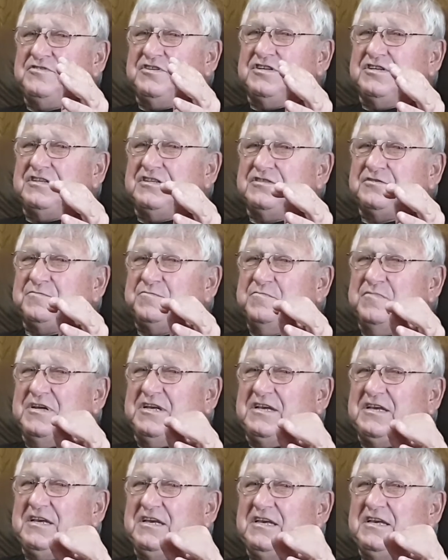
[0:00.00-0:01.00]
just
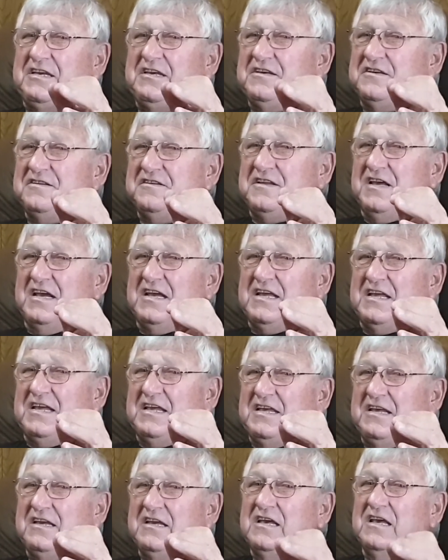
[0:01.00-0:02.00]
me and
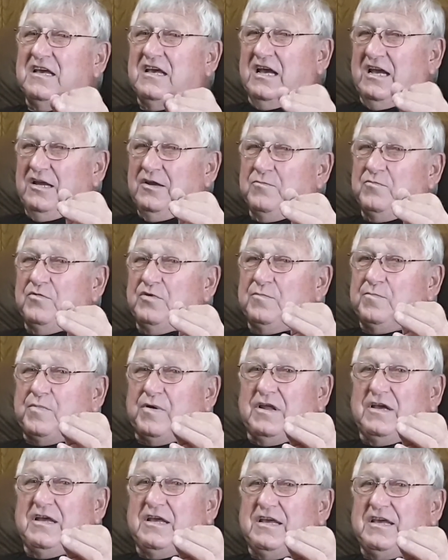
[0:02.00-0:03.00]
Hank, and we're
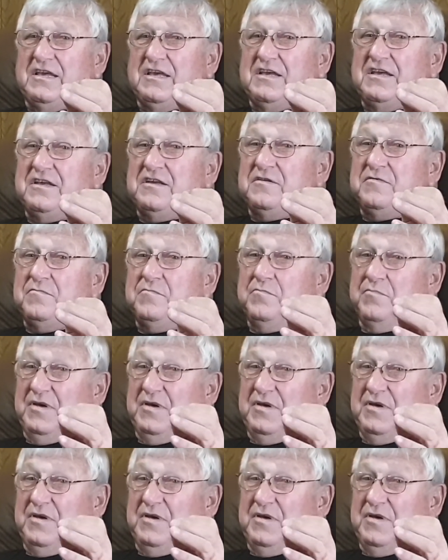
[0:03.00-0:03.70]
playing